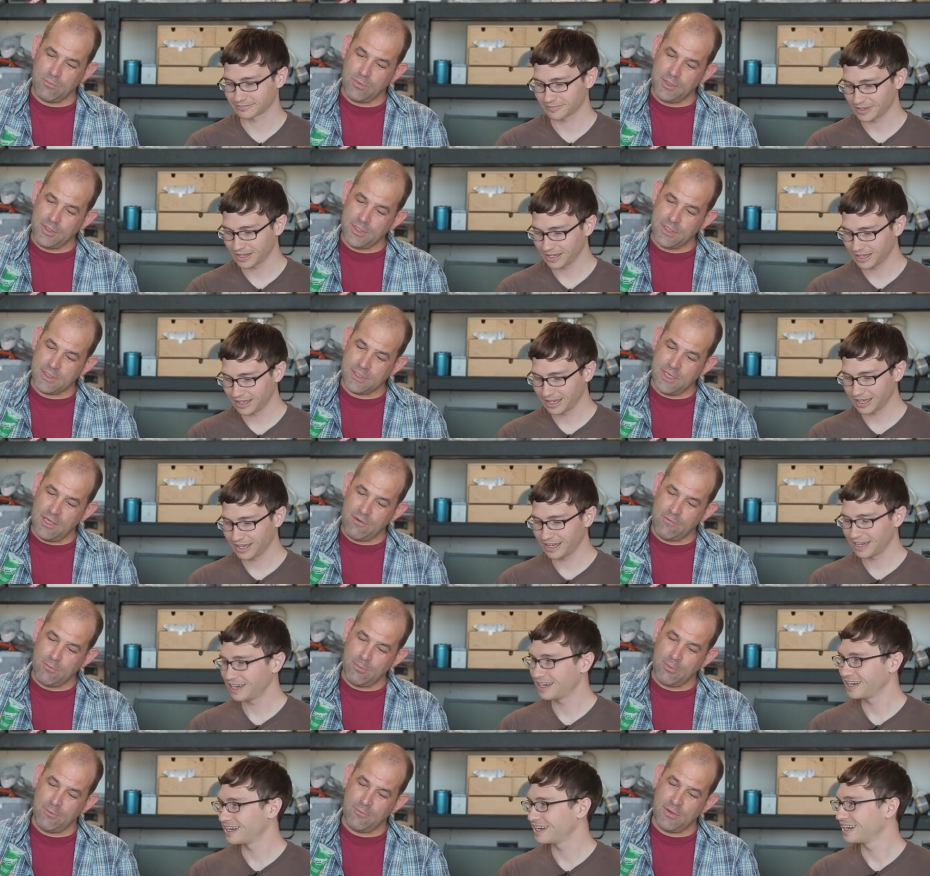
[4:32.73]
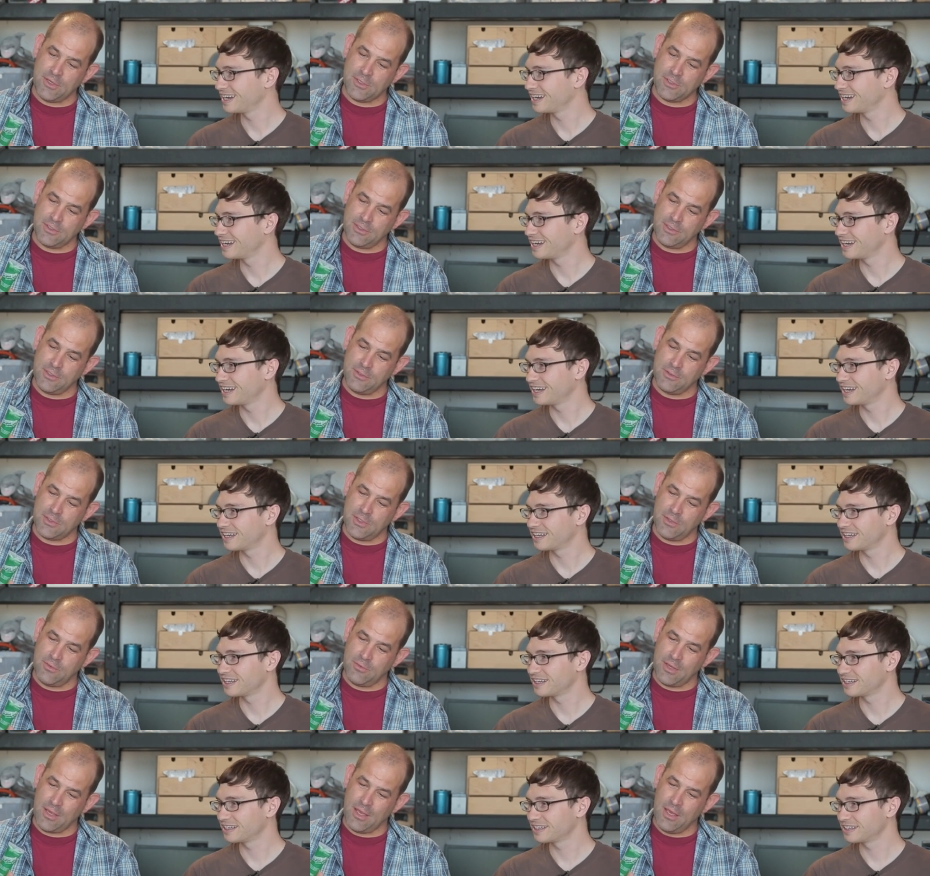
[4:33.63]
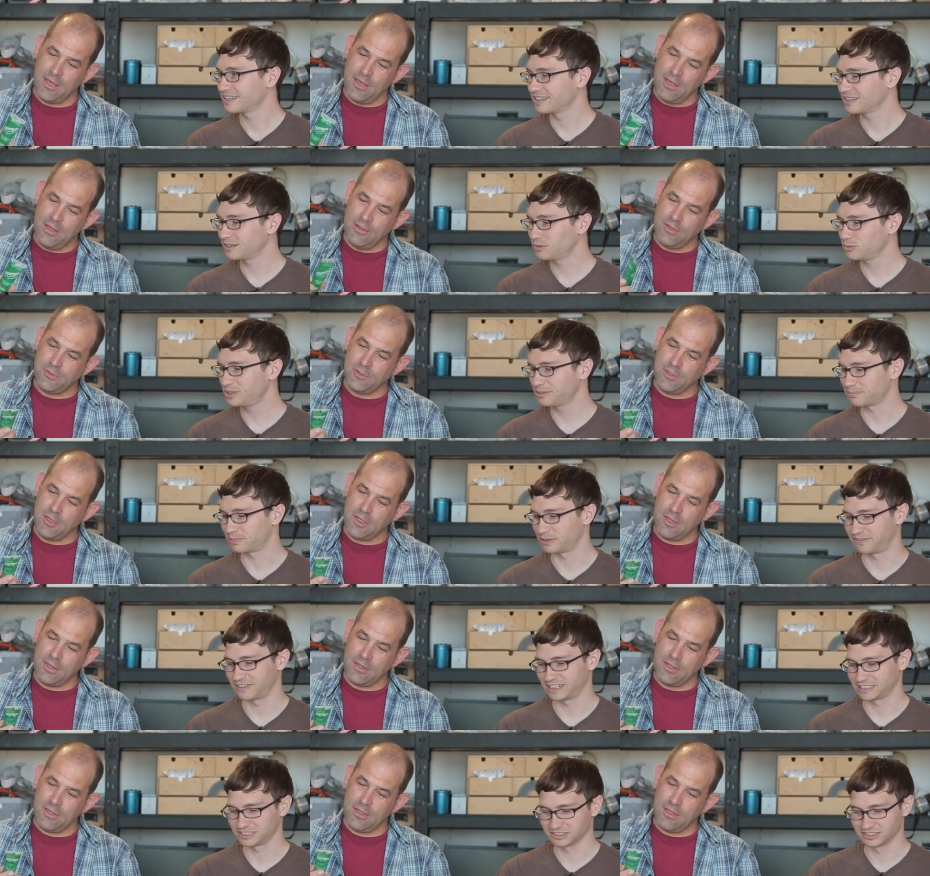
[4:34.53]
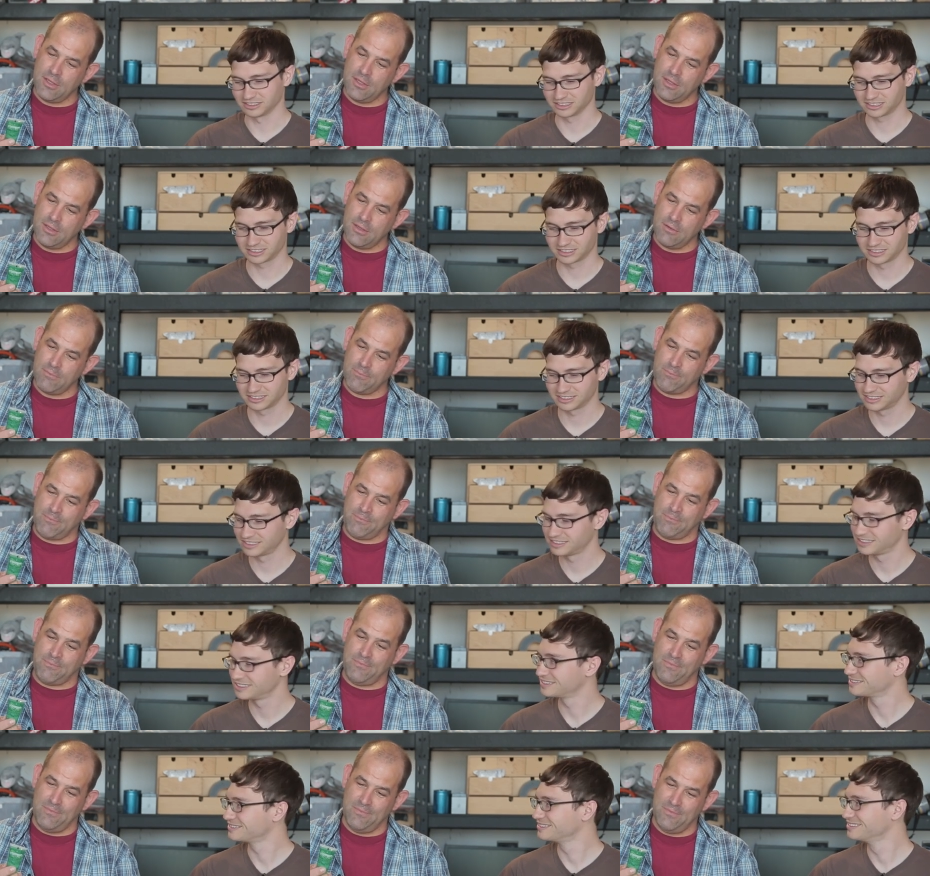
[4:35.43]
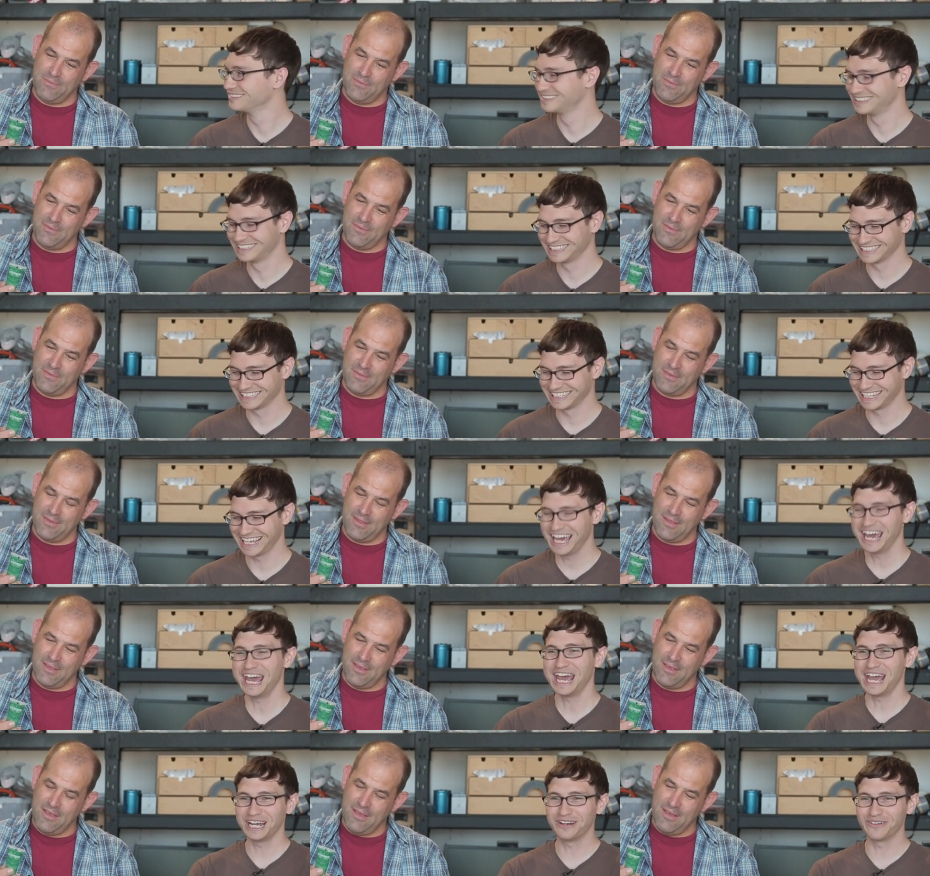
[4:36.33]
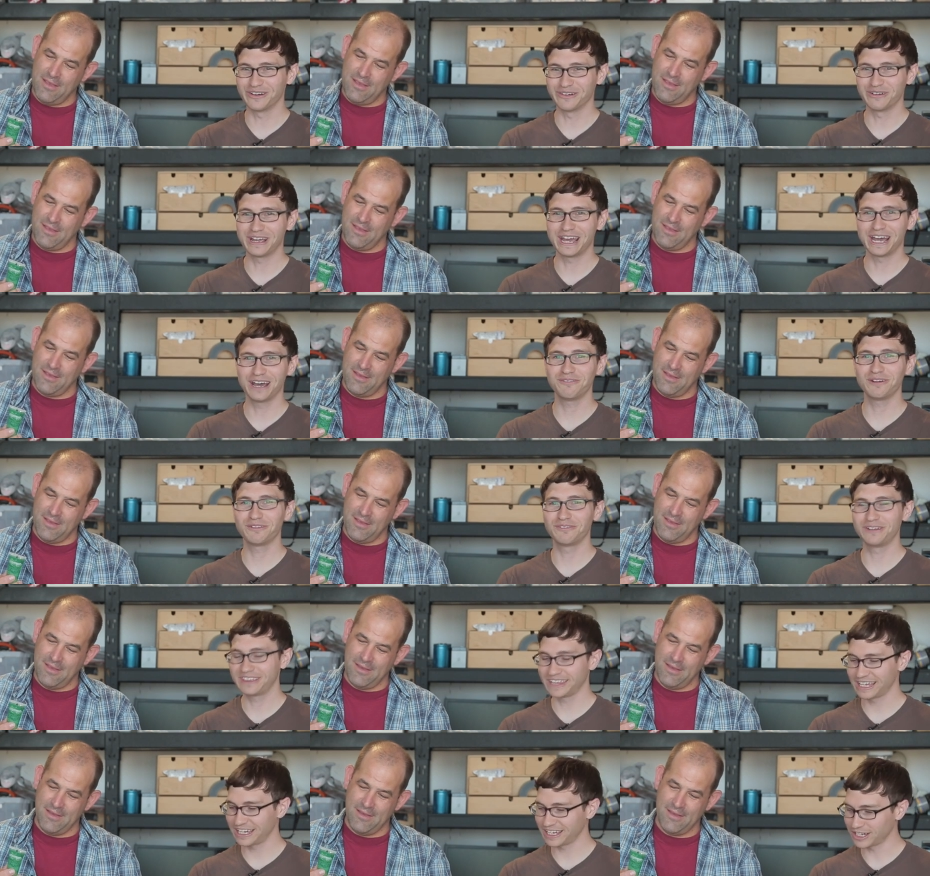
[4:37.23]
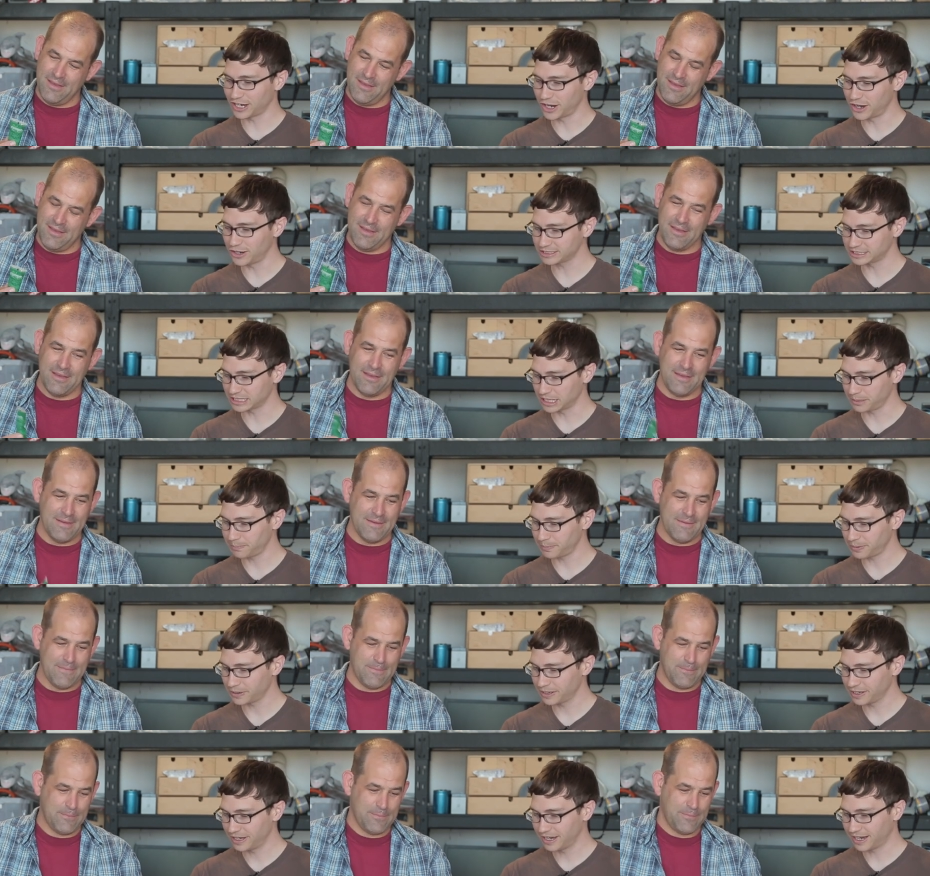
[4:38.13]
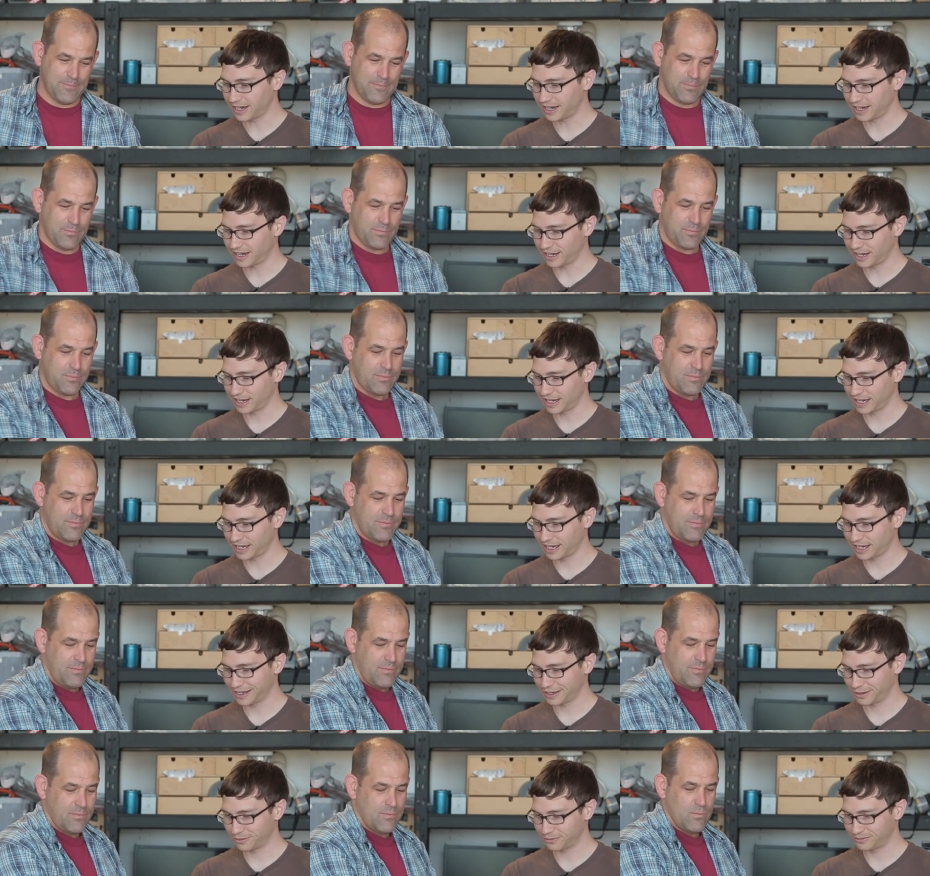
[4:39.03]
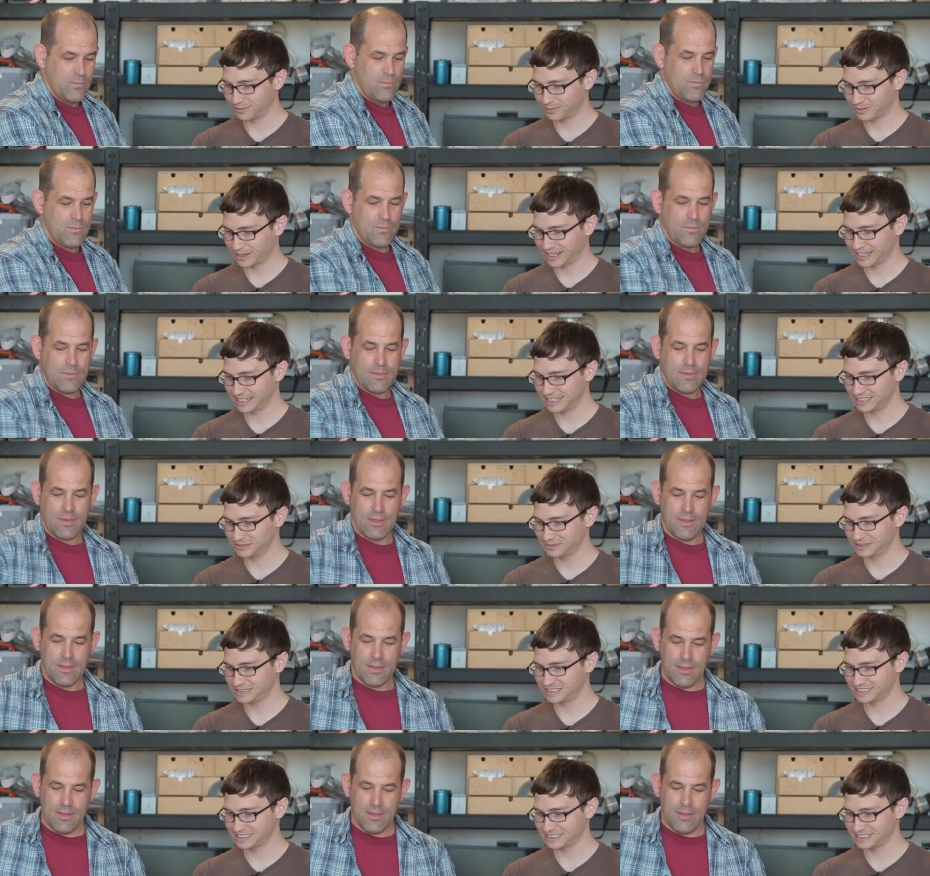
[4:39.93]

Speaker 1: really does say for professional use only.
Speaker 2: We're professionals. Anyway, we have everything hooked up. Uh, I guess we